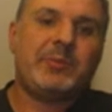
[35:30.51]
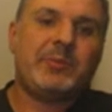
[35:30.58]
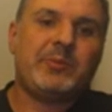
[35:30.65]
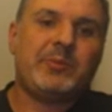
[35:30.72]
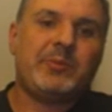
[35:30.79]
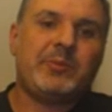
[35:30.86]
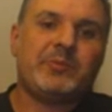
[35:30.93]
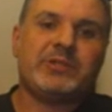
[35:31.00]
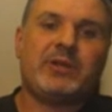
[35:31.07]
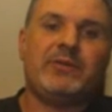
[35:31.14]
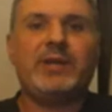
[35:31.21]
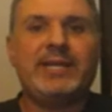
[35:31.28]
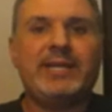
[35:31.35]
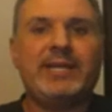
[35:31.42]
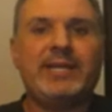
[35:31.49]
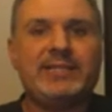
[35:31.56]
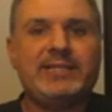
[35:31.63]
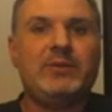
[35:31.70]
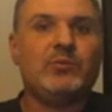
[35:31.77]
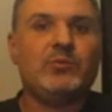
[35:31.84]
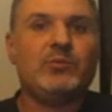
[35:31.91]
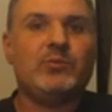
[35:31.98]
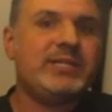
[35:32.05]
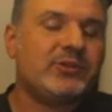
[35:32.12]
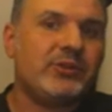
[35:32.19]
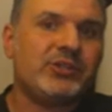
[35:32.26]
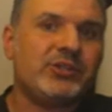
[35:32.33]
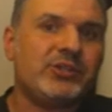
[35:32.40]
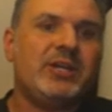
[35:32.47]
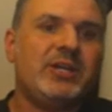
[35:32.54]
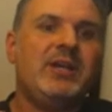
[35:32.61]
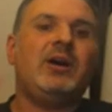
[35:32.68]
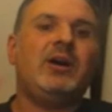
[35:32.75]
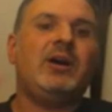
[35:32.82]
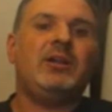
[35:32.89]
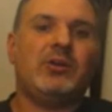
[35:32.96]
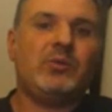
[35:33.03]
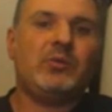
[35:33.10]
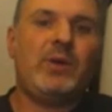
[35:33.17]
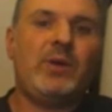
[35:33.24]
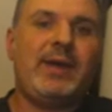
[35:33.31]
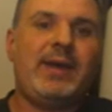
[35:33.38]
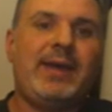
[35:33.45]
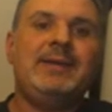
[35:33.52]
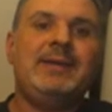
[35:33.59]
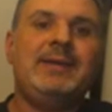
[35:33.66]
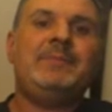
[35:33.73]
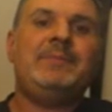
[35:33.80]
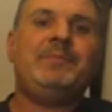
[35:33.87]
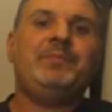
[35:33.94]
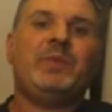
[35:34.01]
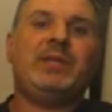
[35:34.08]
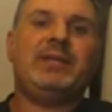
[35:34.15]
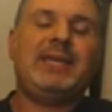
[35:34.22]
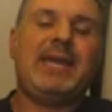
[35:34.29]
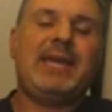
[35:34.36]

problem solving, creativity, research along the way. The